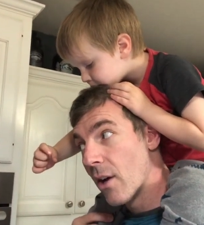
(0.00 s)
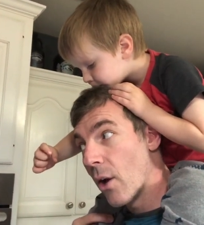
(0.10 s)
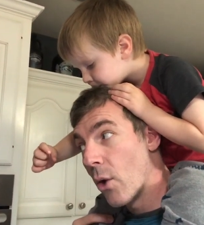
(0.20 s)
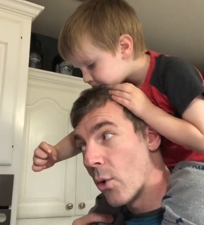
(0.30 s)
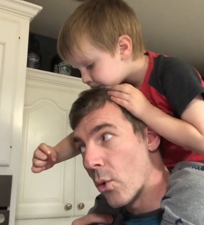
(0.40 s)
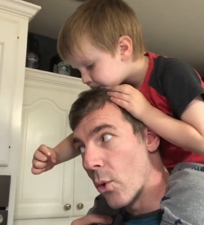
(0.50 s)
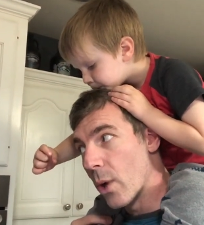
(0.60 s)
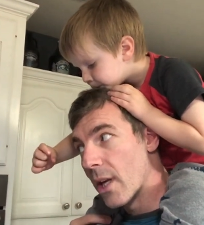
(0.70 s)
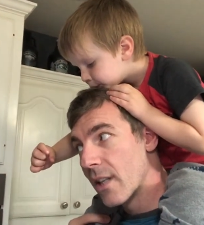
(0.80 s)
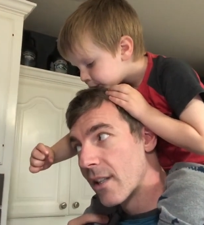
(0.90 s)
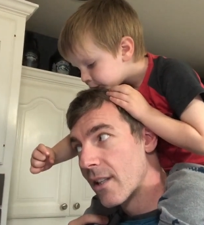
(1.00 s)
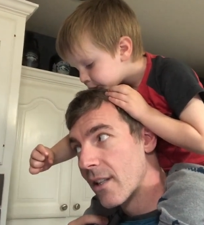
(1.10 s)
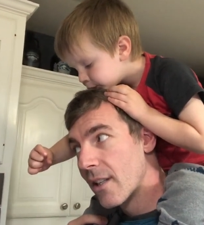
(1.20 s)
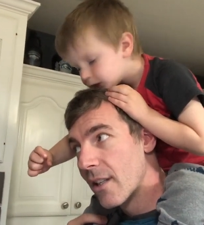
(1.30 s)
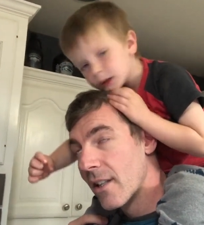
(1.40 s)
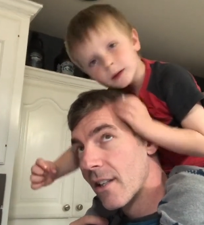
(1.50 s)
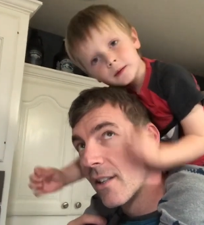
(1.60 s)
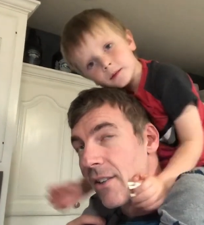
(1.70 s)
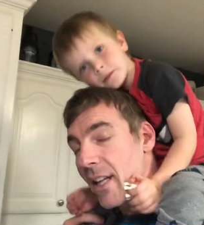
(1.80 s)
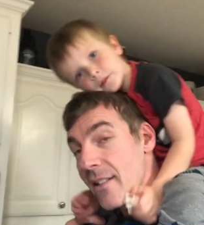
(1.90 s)
Speaker 1: Oh,
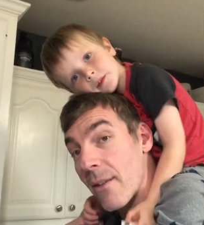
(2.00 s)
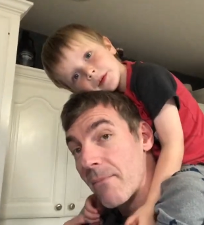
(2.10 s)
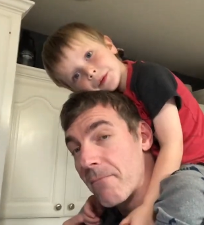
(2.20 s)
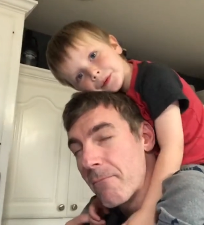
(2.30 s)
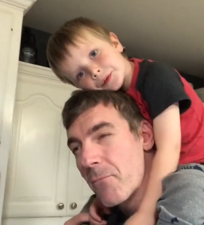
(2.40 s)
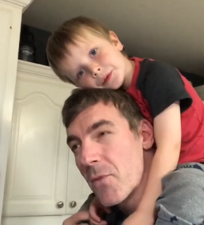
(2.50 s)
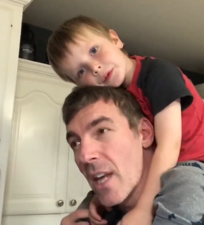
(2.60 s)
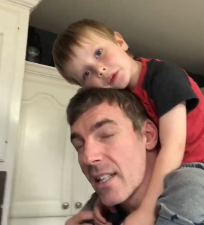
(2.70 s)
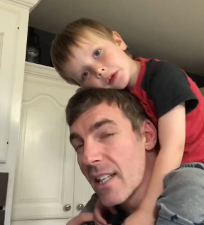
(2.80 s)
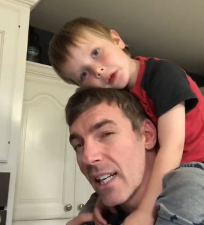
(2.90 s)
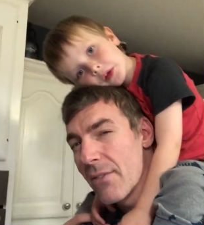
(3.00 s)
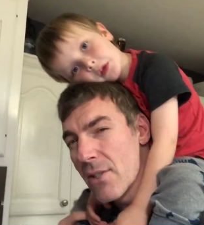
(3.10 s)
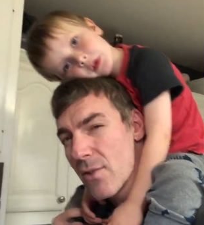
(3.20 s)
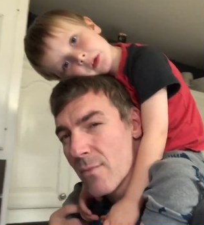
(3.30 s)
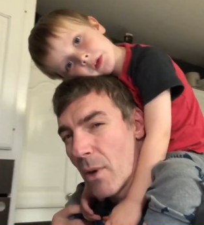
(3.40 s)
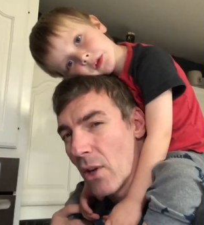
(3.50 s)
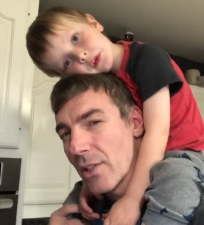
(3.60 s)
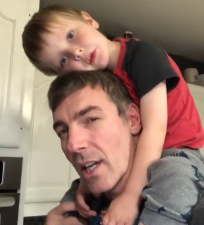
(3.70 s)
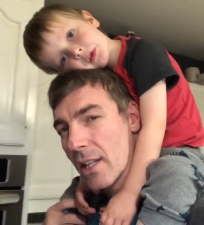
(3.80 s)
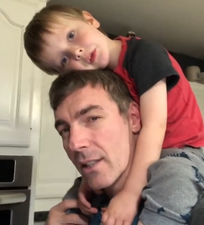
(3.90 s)
that's a that's kind of a small
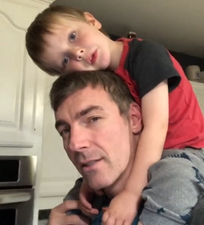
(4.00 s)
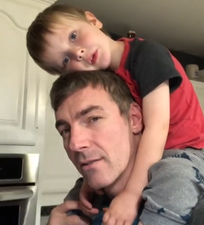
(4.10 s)
dog.